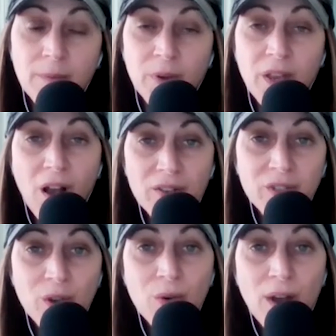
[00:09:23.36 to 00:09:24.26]
We
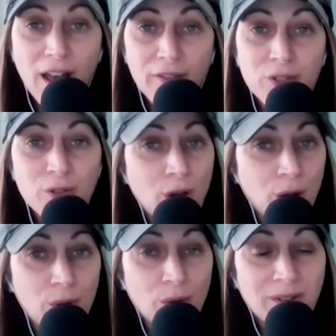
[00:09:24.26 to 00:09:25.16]
also have to
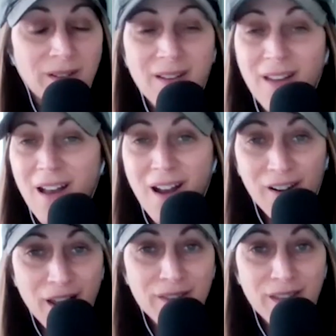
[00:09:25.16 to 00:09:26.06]
know
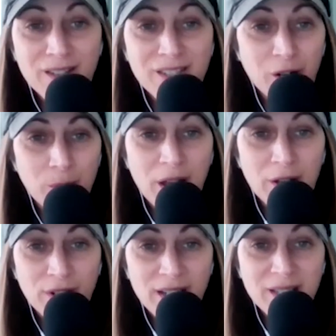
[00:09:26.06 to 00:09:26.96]
our ethics and our
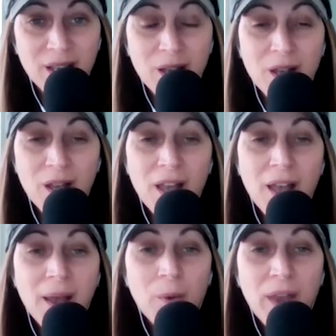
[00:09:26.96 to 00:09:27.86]
boundaries.
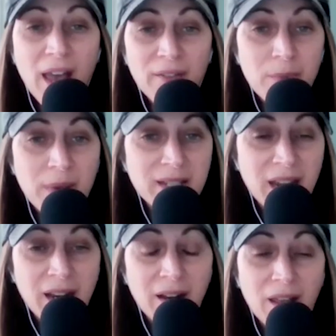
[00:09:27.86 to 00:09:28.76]
We have to
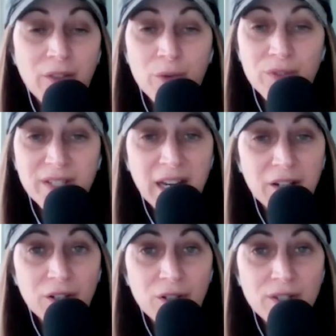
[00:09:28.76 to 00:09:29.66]
maintain ethical
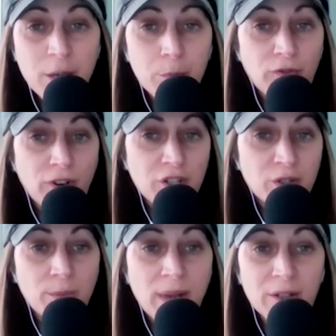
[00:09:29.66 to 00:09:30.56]
standards and
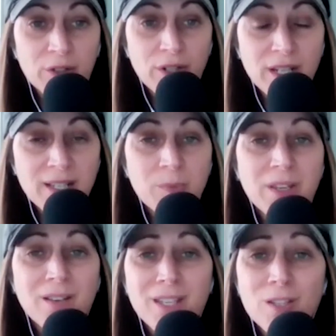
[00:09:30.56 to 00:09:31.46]
professional boundaries,
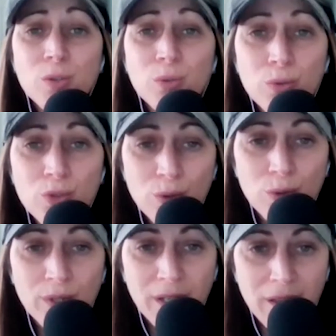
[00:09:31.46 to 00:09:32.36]
because that's
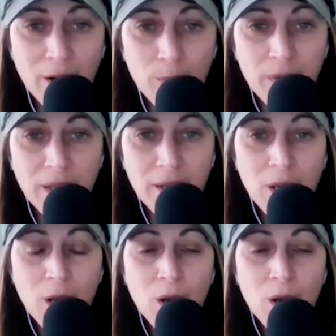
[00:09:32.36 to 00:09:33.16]
crucial in therapy.